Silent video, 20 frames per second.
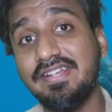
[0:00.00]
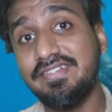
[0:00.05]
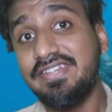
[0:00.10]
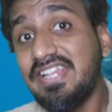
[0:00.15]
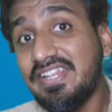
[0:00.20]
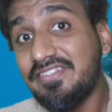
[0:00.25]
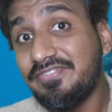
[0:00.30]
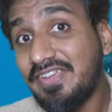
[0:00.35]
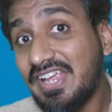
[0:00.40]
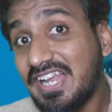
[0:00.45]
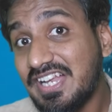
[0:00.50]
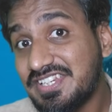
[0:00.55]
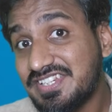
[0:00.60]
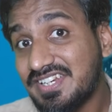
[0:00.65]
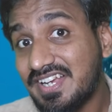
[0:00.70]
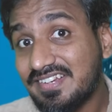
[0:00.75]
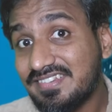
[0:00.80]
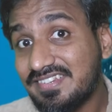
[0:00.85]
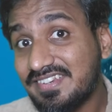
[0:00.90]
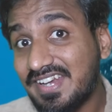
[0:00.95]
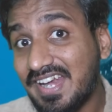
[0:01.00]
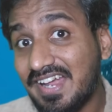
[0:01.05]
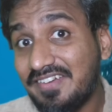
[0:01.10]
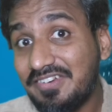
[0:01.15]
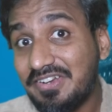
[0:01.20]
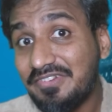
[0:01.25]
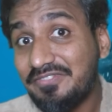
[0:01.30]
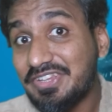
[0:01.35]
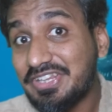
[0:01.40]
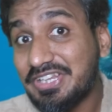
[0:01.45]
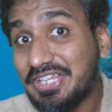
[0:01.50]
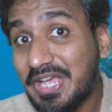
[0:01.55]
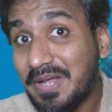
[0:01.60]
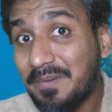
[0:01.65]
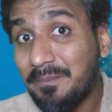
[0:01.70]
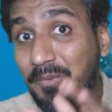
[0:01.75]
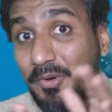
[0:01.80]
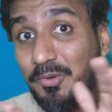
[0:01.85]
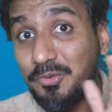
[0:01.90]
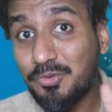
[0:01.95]
These whale sharks travel with
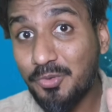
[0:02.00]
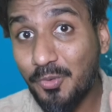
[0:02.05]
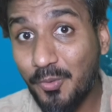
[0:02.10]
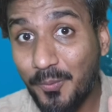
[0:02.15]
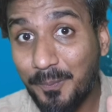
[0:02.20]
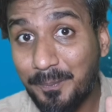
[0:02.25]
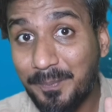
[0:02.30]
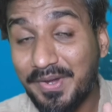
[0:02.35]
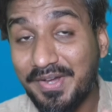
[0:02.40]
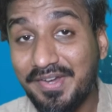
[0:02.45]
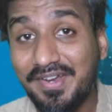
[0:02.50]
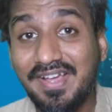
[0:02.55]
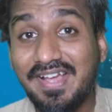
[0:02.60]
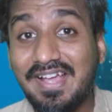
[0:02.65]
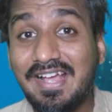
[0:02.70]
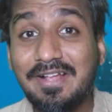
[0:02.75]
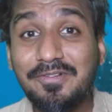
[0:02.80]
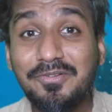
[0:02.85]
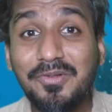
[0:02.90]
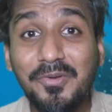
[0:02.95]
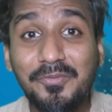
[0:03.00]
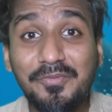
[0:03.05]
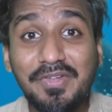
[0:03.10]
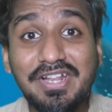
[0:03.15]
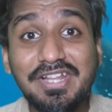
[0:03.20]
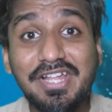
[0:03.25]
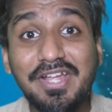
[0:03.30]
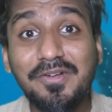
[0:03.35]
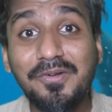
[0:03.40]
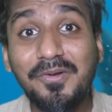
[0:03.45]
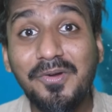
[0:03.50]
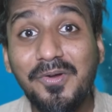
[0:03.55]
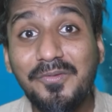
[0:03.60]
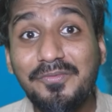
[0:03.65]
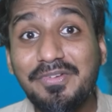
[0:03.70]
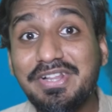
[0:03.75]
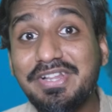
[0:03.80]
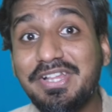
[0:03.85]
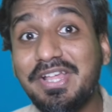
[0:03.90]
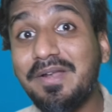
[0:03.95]
their mouth open. So when they go
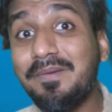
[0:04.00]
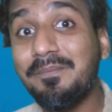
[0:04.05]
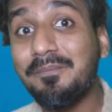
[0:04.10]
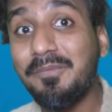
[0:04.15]
with their